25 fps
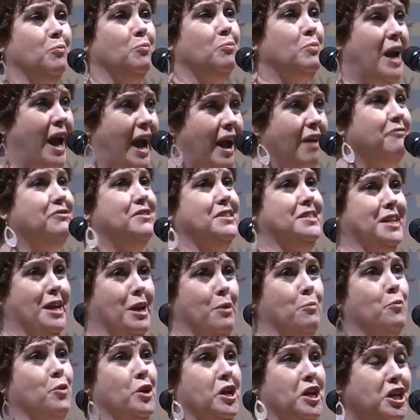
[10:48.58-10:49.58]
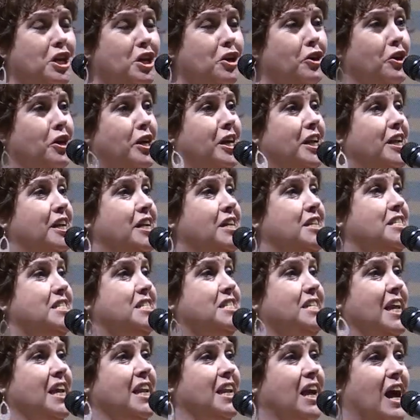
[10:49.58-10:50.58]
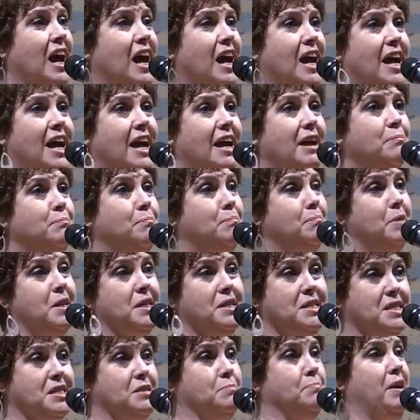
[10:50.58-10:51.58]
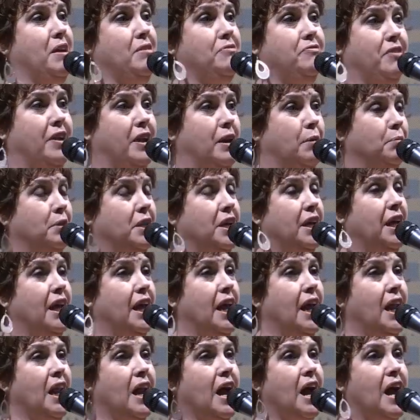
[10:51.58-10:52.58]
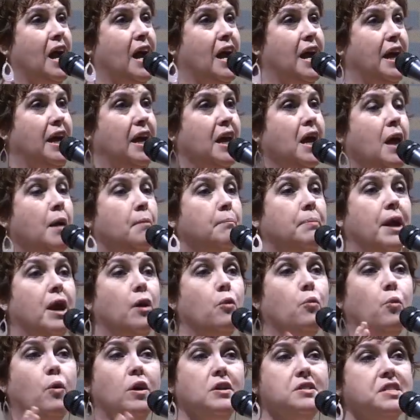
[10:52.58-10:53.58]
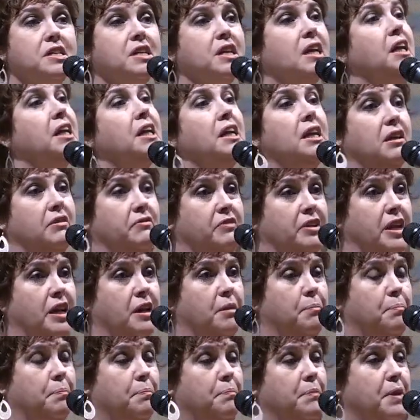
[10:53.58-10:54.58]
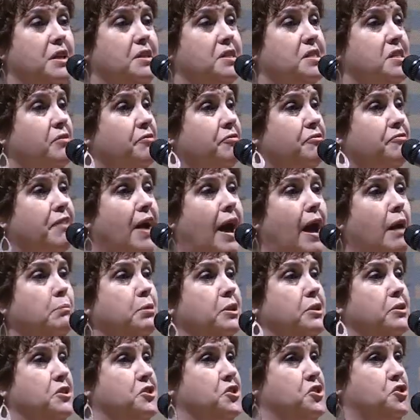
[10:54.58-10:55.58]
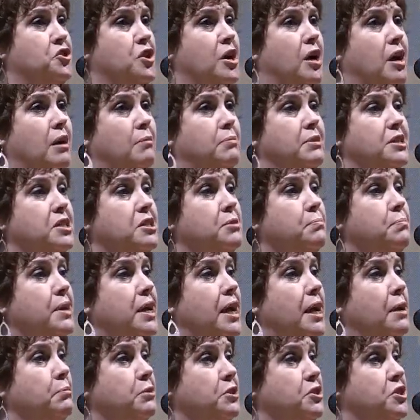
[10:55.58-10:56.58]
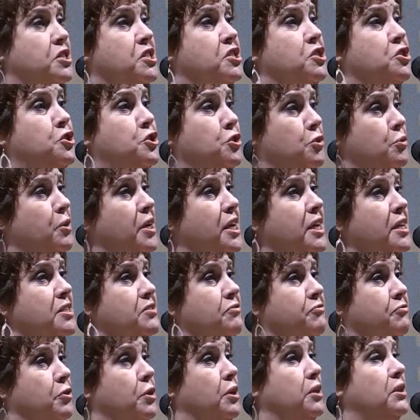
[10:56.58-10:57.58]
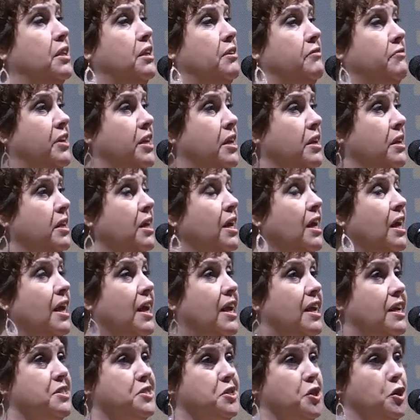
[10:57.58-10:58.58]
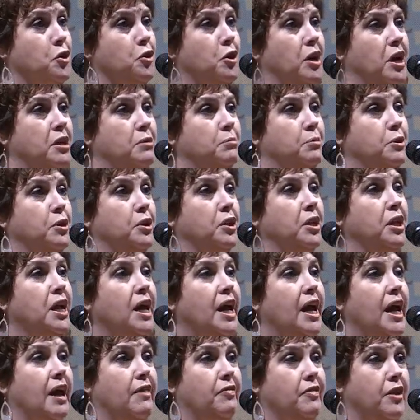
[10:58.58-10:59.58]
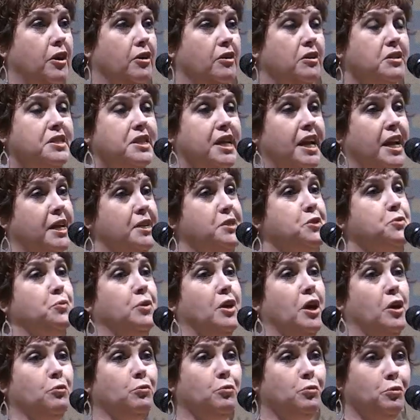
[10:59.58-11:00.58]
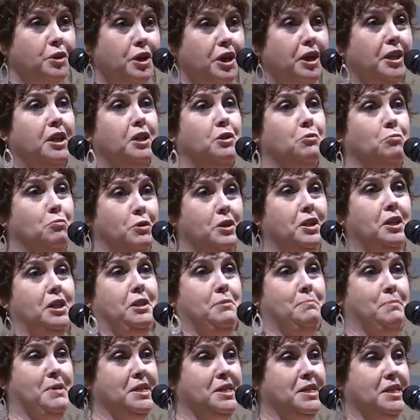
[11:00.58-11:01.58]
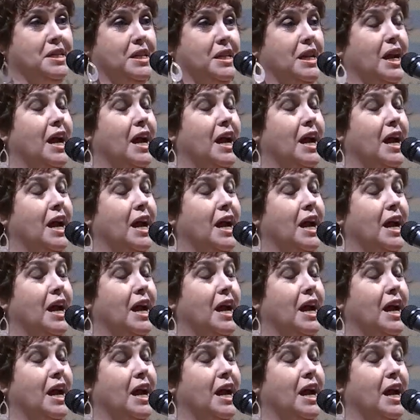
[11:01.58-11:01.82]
half the time what year it is, and I miss my family, but I wasn't gonna give it up. It's a fabulous job, and to be able to do it for a living is incredible, and there are days when I really, really miss it.